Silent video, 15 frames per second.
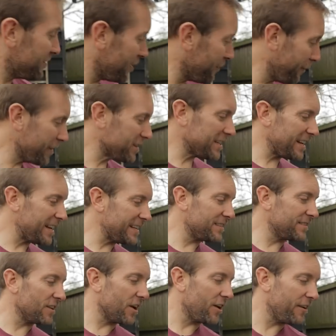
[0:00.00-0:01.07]
So the first thing you need
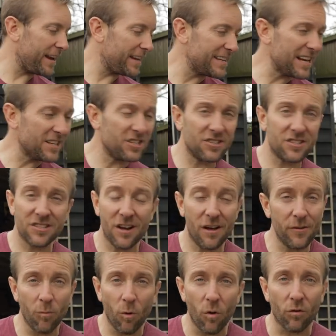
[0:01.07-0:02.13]
to do is actually just
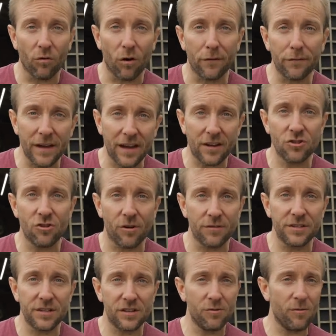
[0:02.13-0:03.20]
turn the water off, get control of
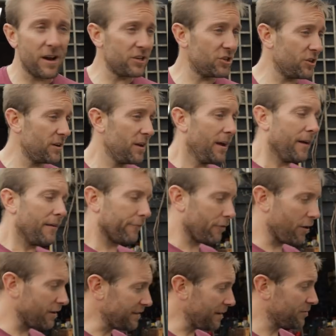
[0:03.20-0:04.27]
the situation. For
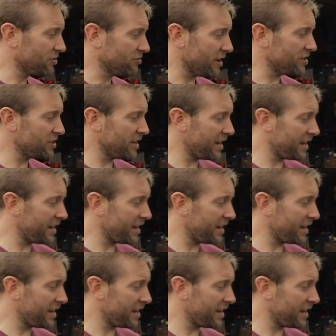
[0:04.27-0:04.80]
our demonstration